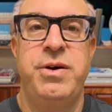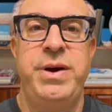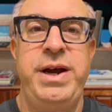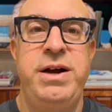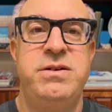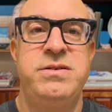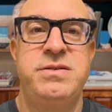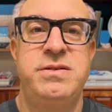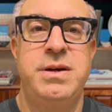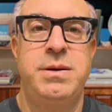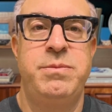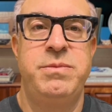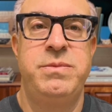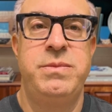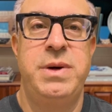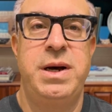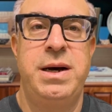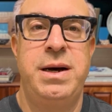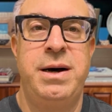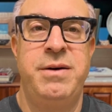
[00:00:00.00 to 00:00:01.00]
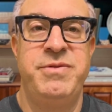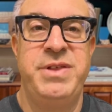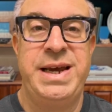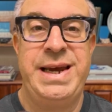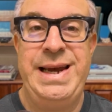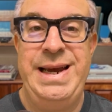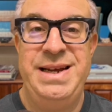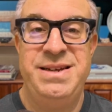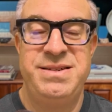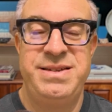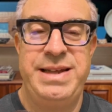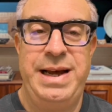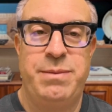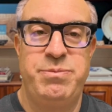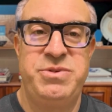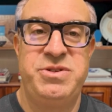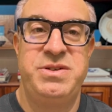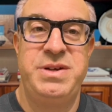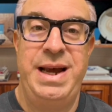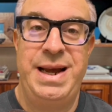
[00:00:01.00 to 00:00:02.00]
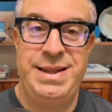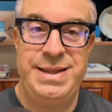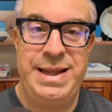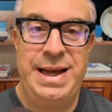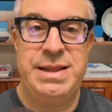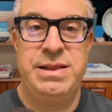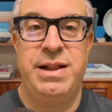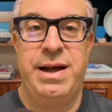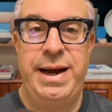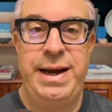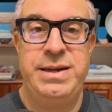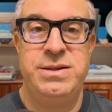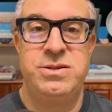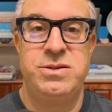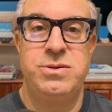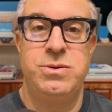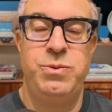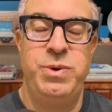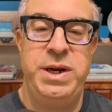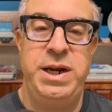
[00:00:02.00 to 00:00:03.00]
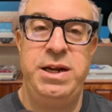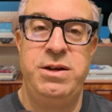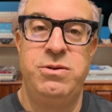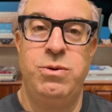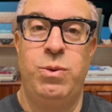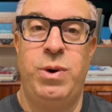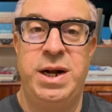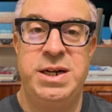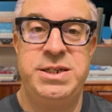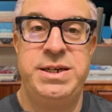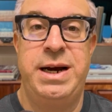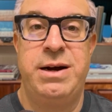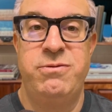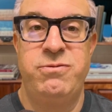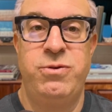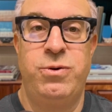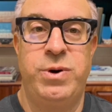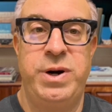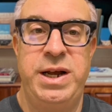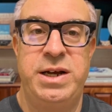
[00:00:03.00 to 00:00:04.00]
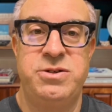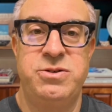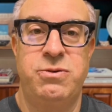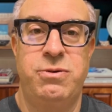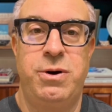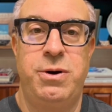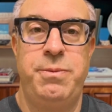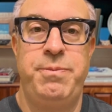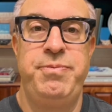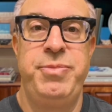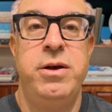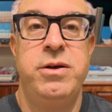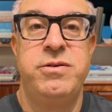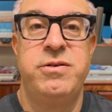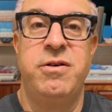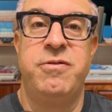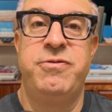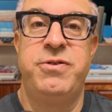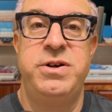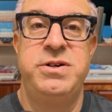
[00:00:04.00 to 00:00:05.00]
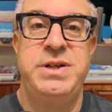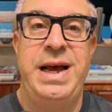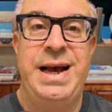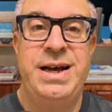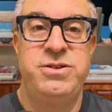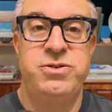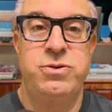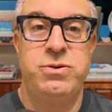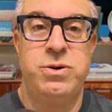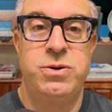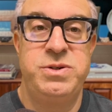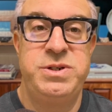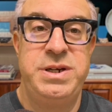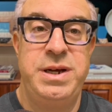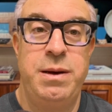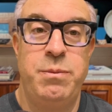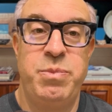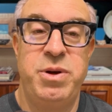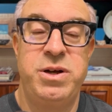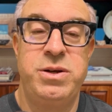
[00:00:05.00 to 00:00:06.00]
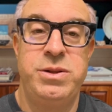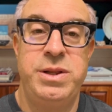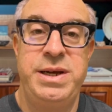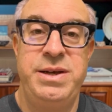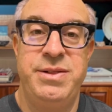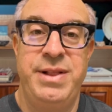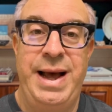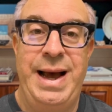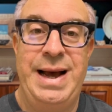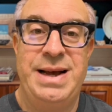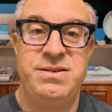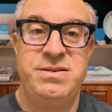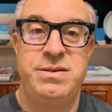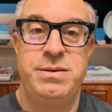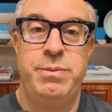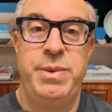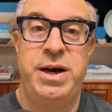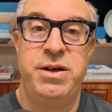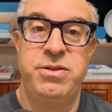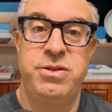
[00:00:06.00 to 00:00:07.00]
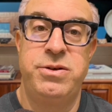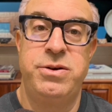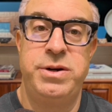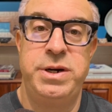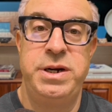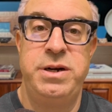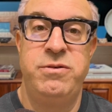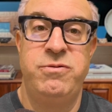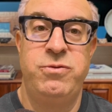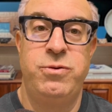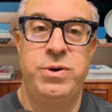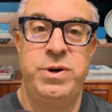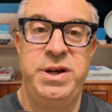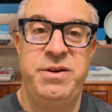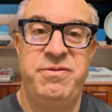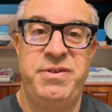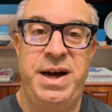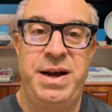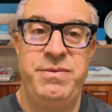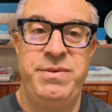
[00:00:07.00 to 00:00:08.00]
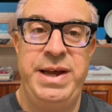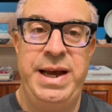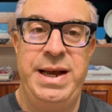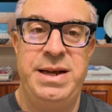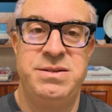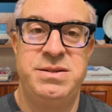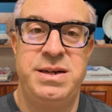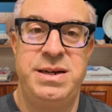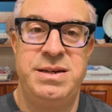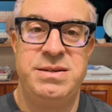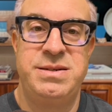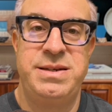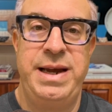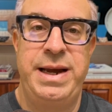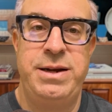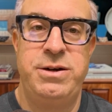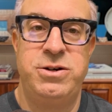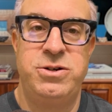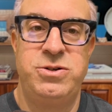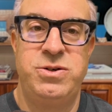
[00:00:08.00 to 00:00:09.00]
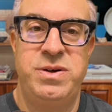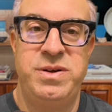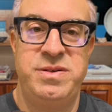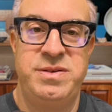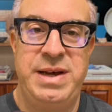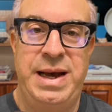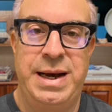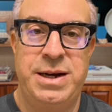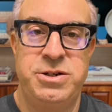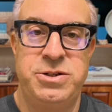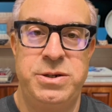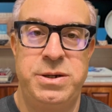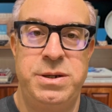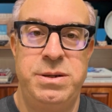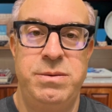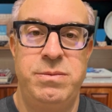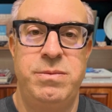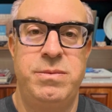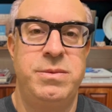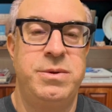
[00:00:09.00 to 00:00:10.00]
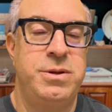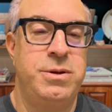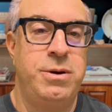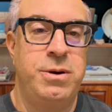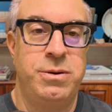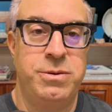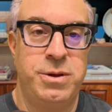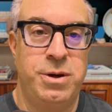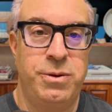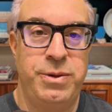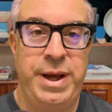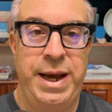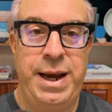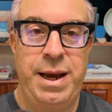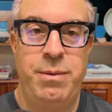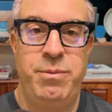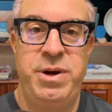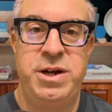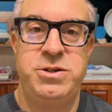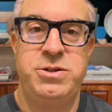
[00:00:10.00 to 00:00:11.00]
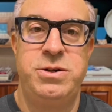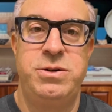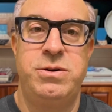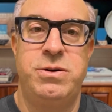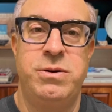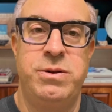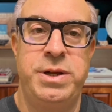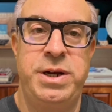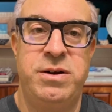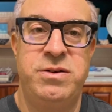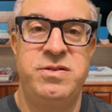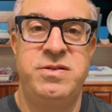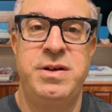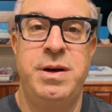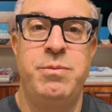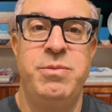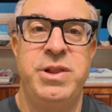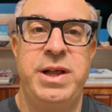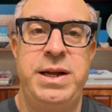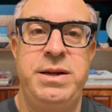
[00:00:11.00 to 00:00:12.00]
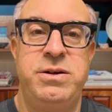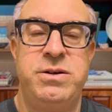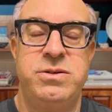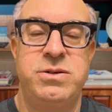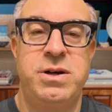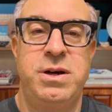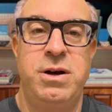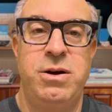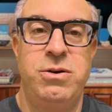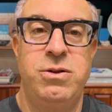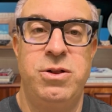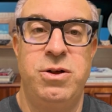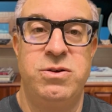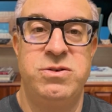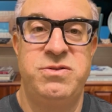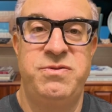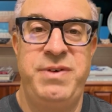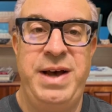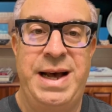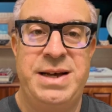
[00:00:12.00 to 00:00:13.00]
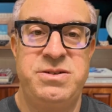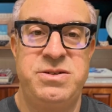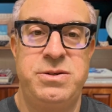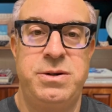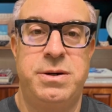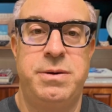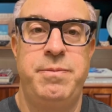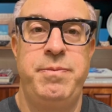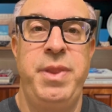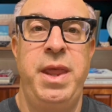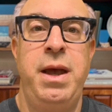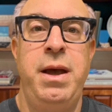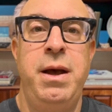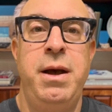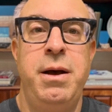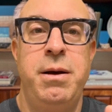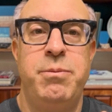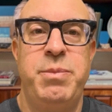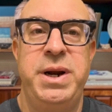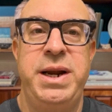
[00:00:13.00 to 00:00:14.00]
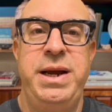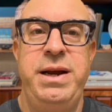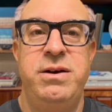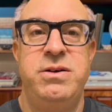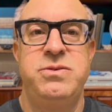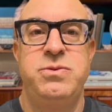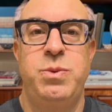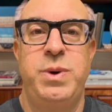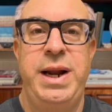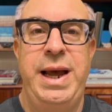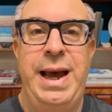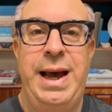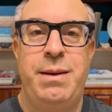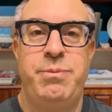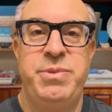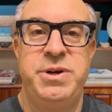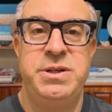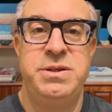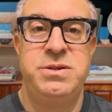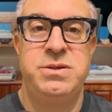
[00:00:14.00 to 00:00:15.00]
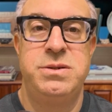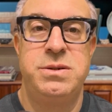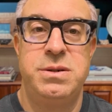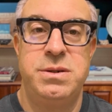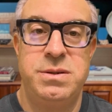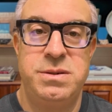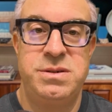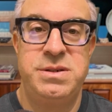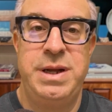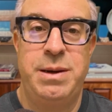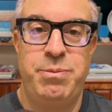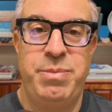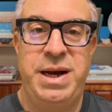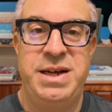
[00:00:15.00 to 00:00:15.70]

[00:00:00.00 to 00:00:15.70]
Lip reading: here's some of the key steps and deadlines we need to watch out for in escrow. So first, escrow typically lasts about 30 to 45 days in a standard transaction, although like I mentioned earlier, some lenders can close faster. But here's what happens step by